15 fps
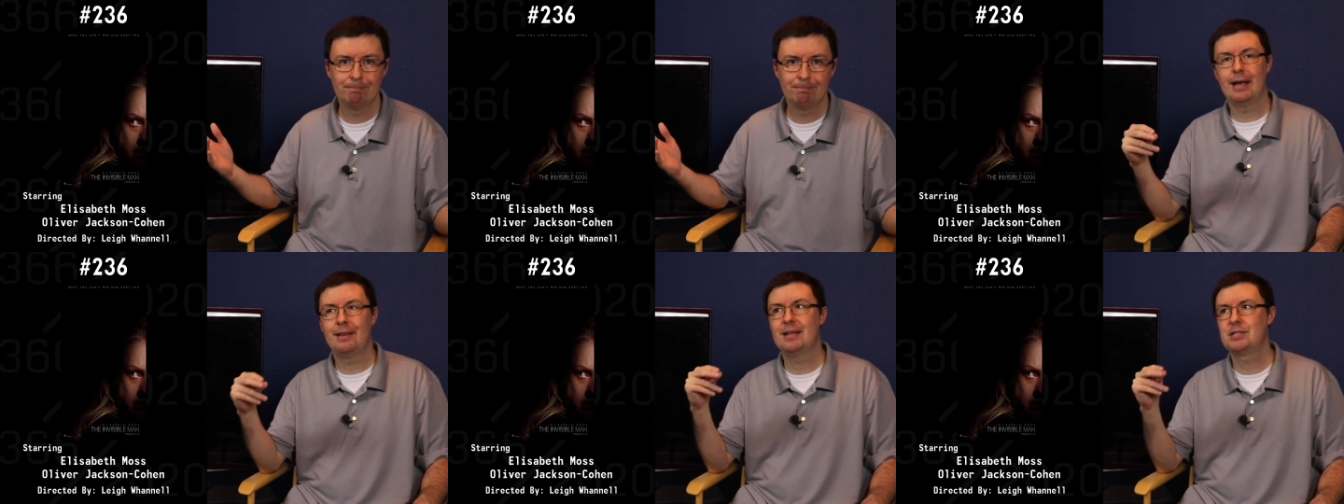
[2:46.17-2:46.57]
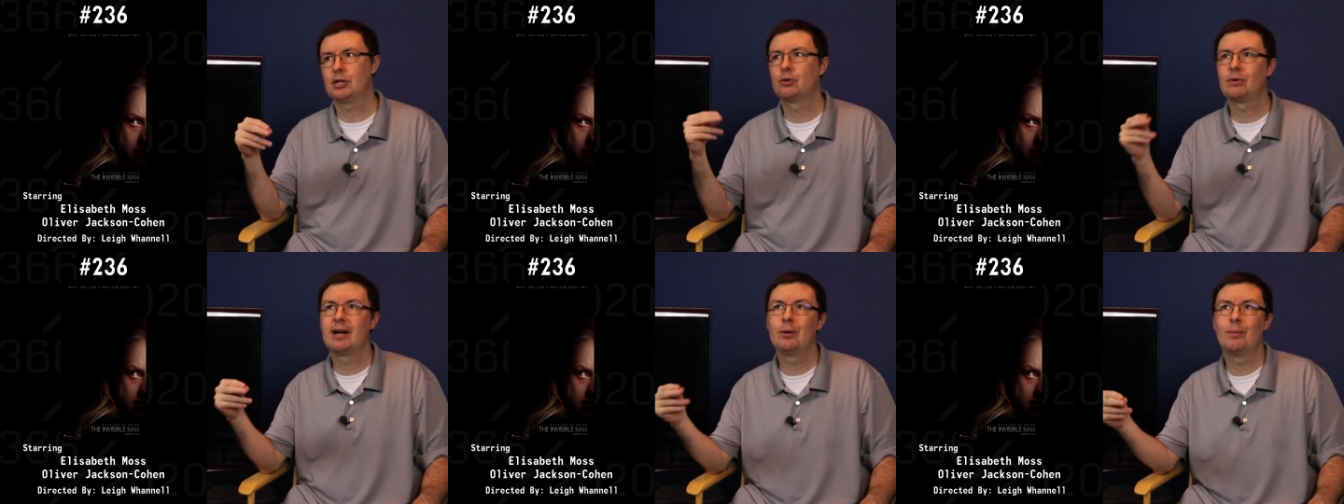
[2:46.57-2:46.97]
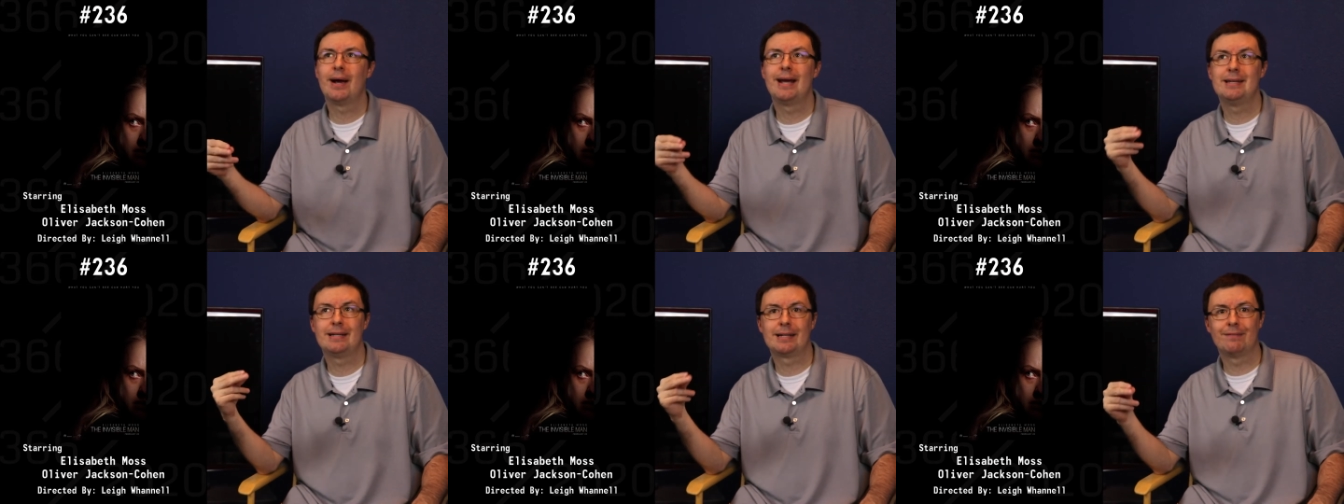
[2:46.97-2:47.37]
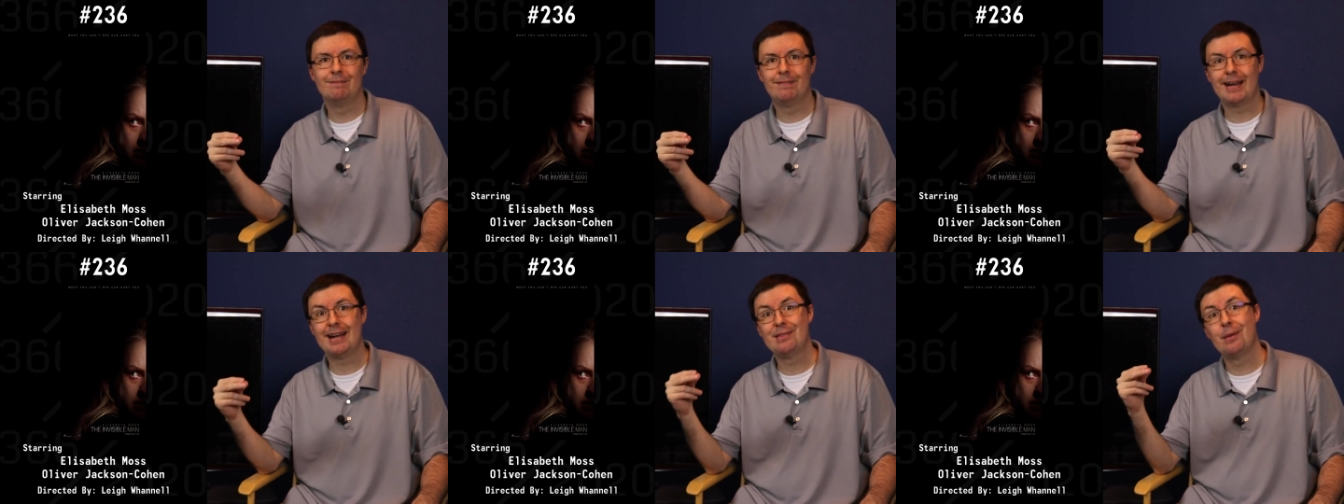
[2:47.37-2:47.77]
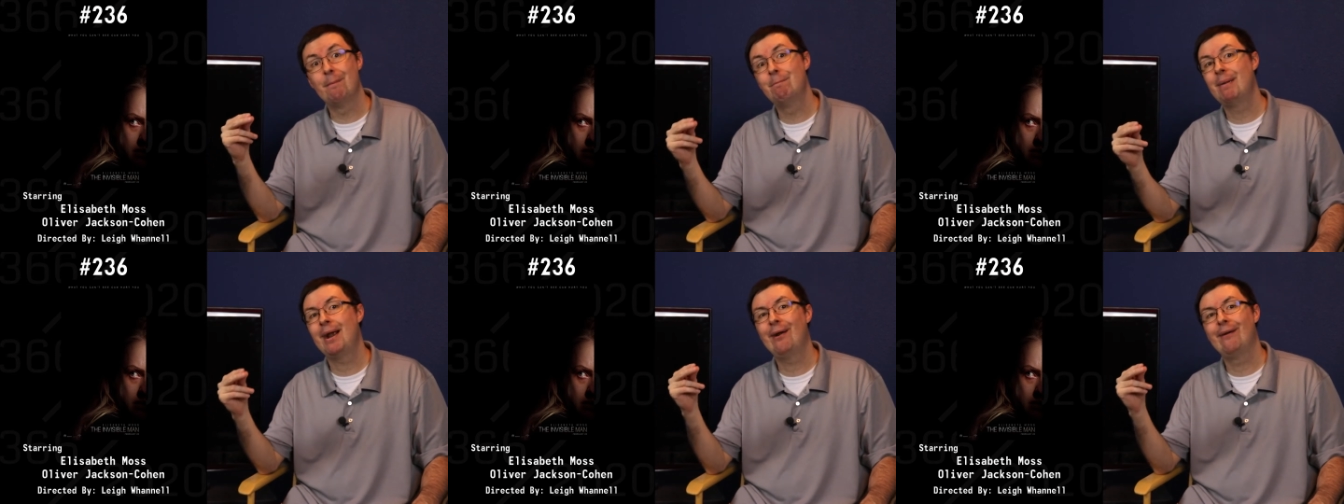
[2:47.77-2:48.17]
And that's a great way to convey the
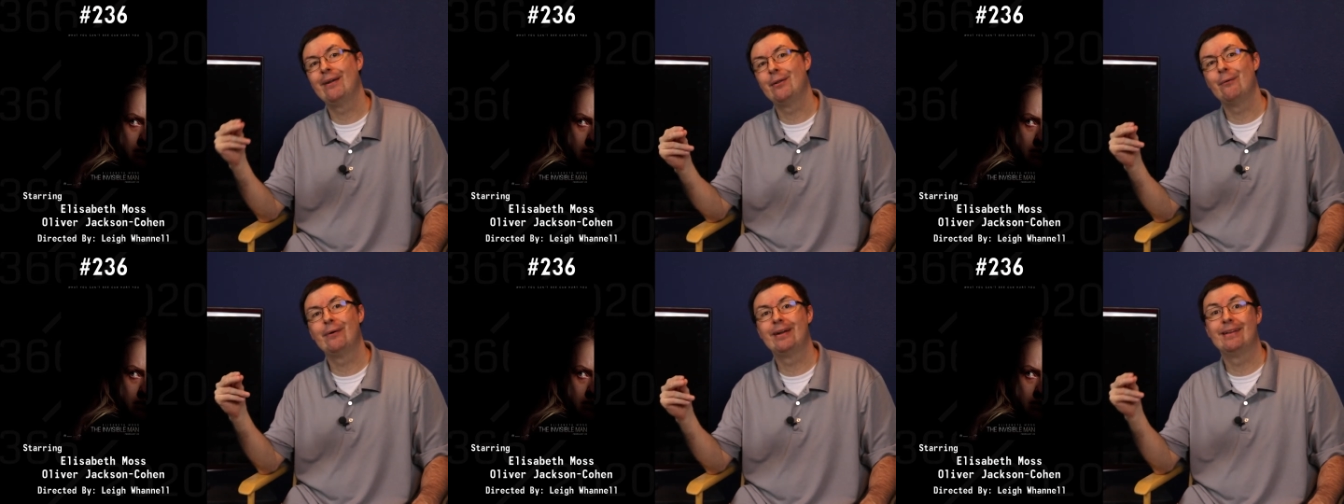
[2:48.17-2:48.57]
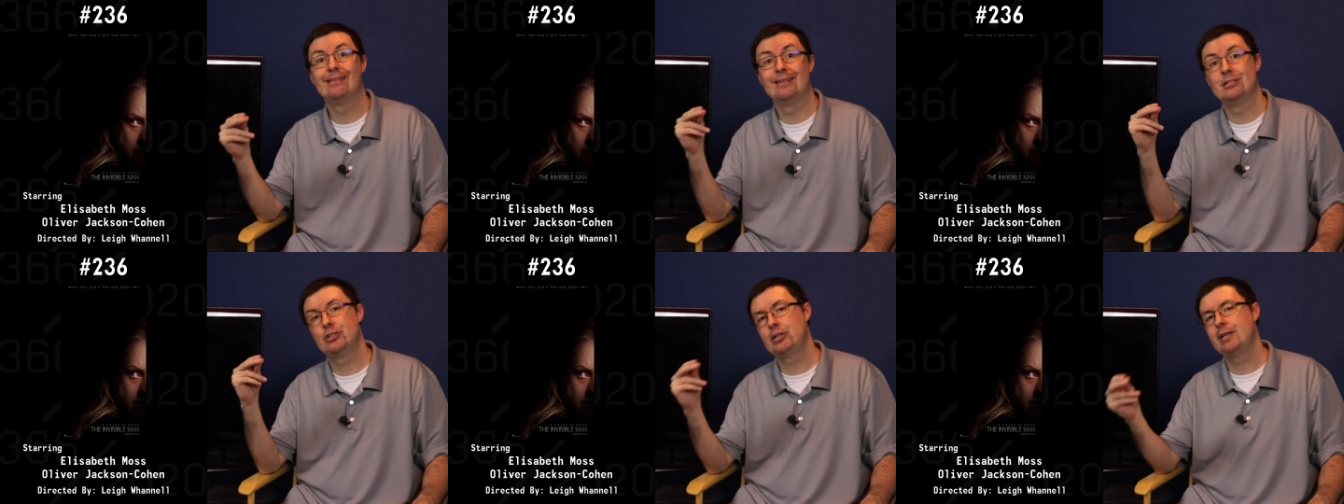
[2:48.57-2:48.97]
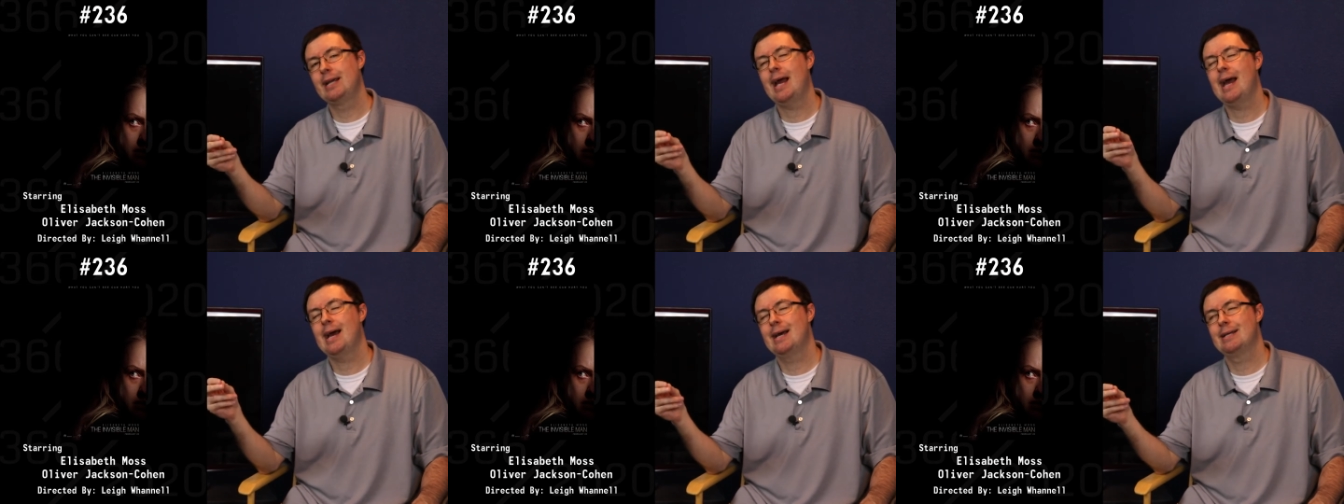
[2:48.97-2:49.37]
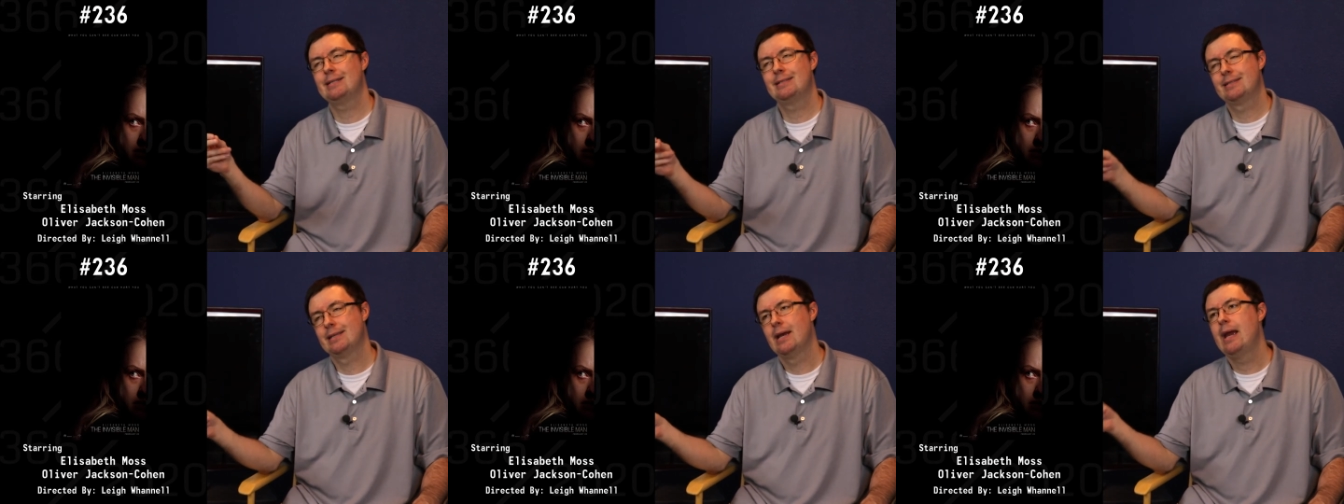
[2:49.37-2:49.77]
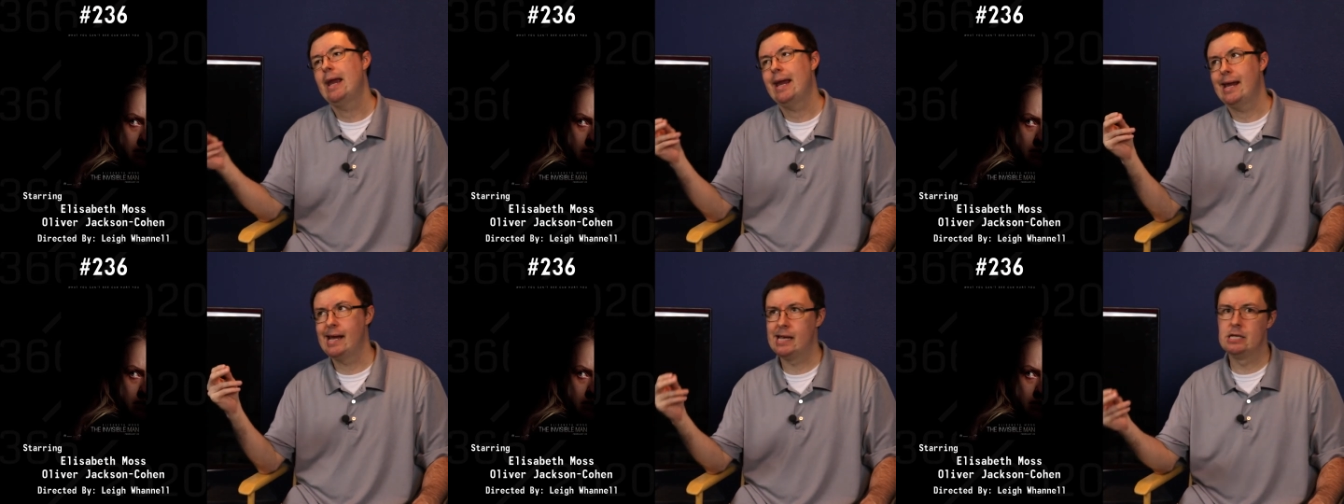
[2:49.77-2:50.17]
paranoia that she has
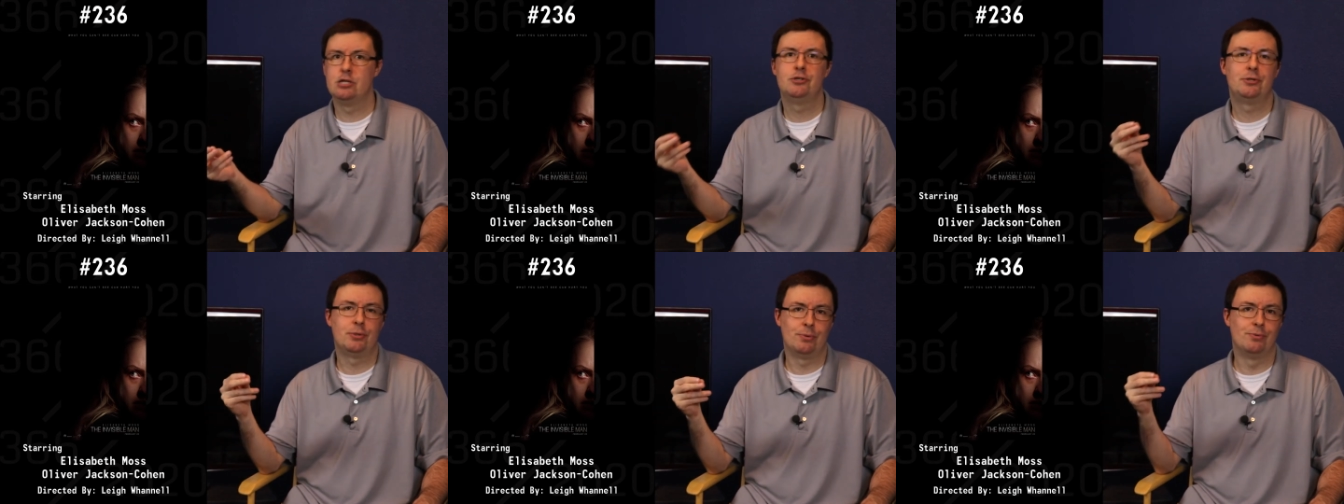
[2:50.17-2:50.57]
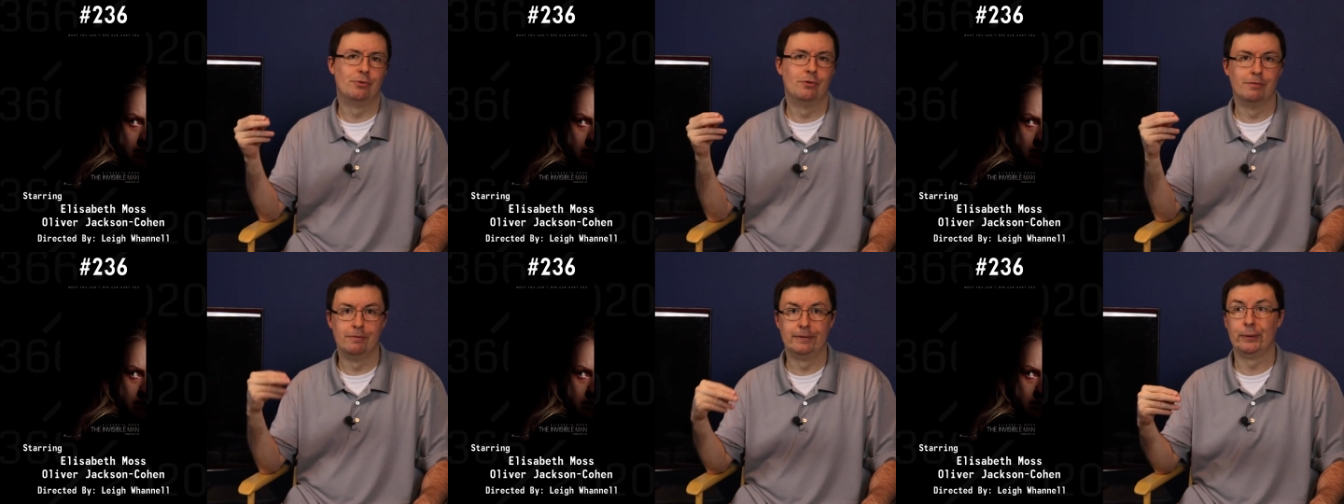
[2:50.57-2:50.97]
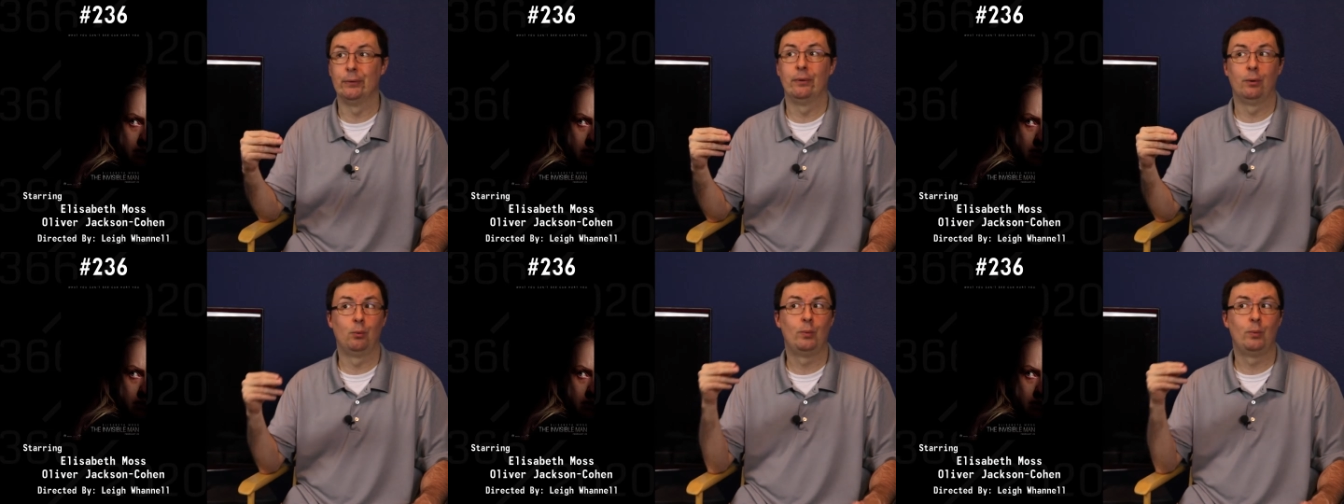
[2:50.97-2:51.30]
into the viewer.